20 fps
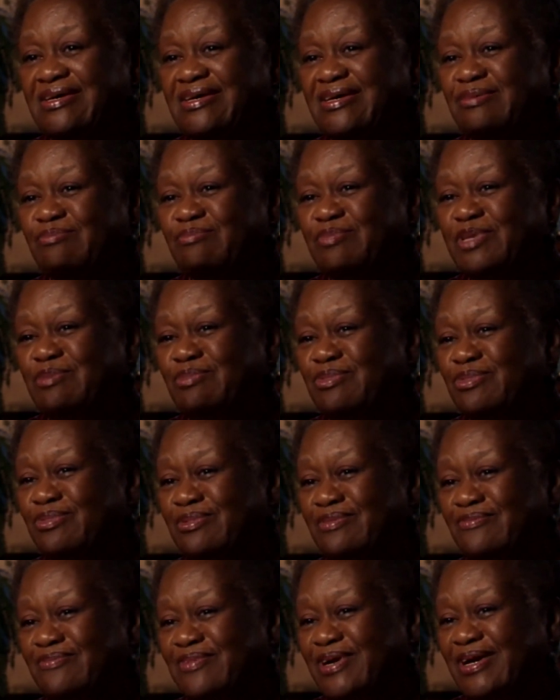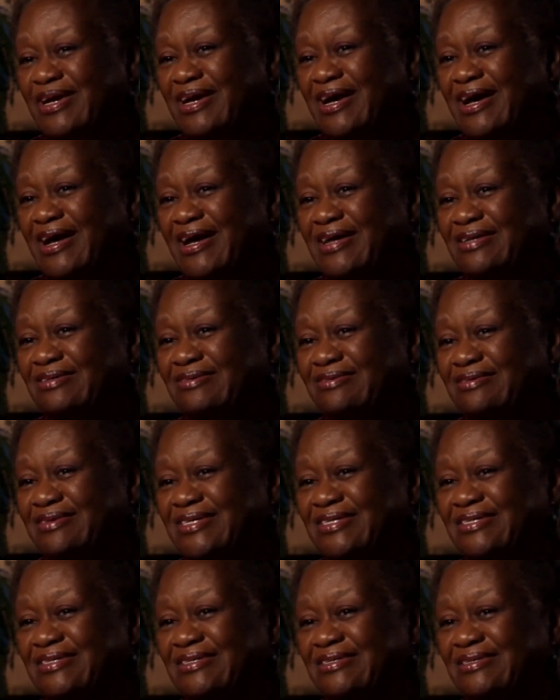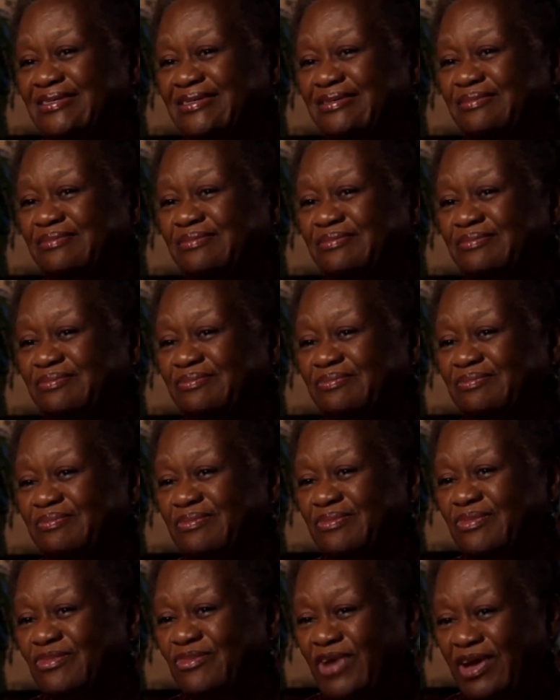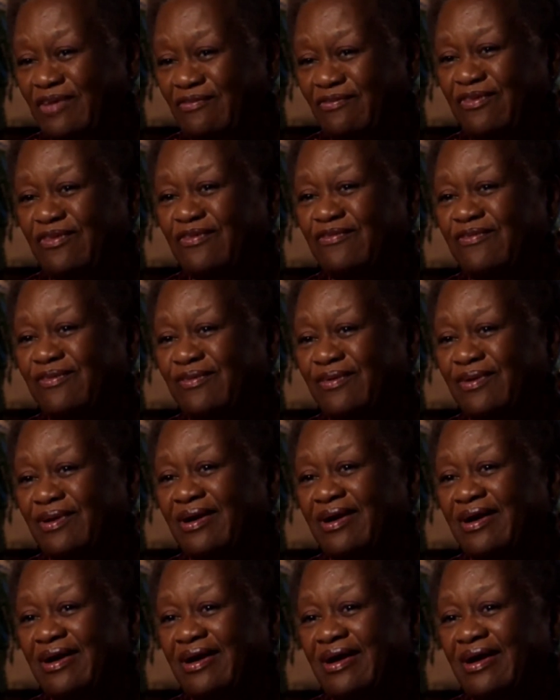And people were very kind to us and grateful for